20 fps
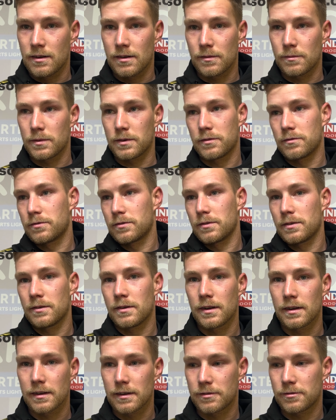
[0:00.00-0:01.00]

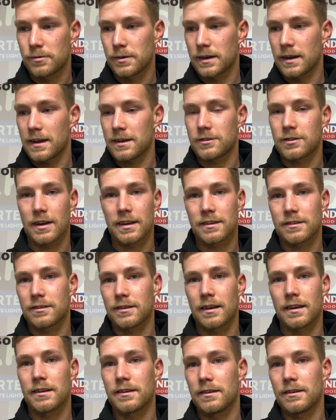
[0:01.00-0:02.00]
we've, if we get chances,
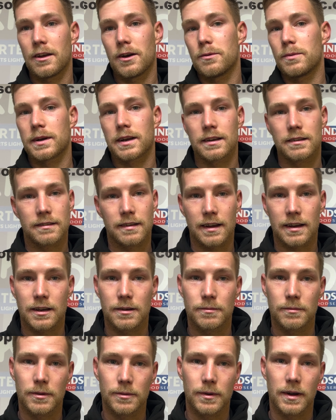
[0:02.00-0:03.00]
then know we can take
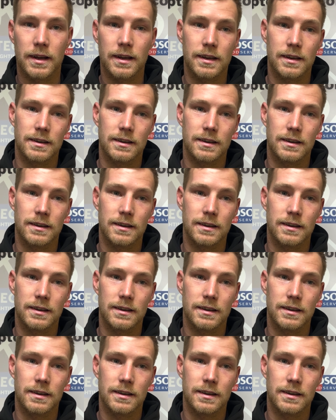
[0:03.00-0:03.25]
them away.